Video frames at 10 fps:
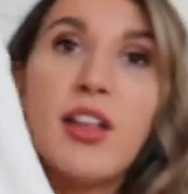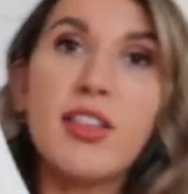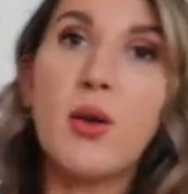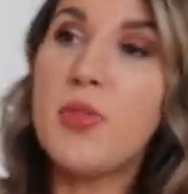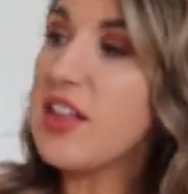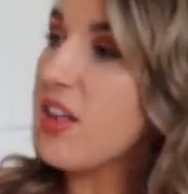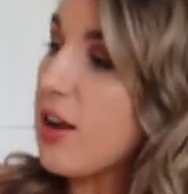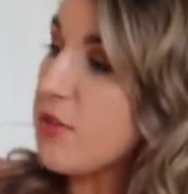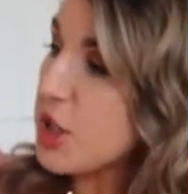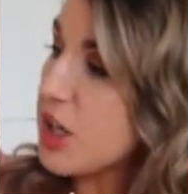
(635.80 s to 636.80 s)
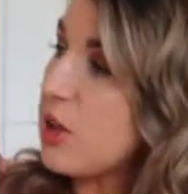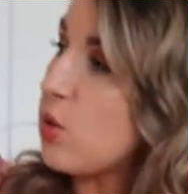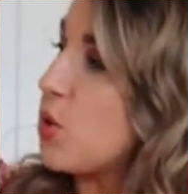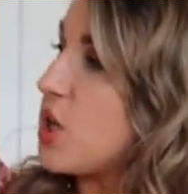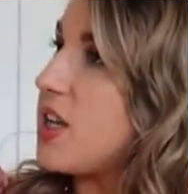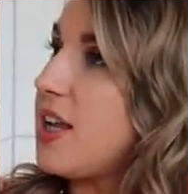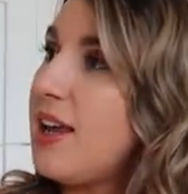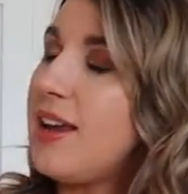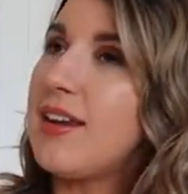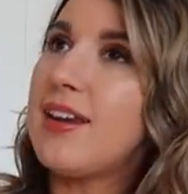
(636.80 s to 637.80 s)
So this I originally ordered
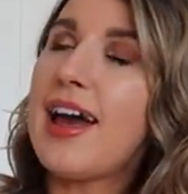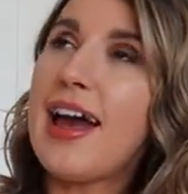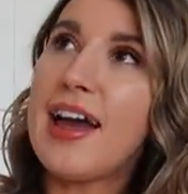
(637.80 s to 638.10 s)
in